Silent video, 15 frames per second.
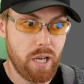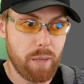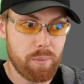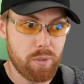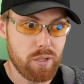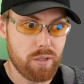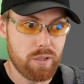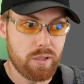
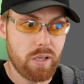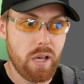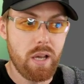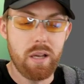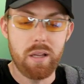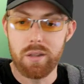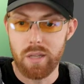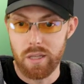options
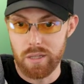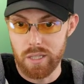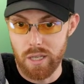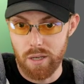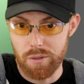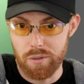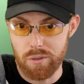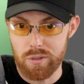than
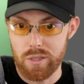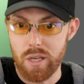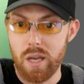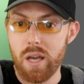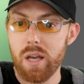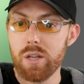the others.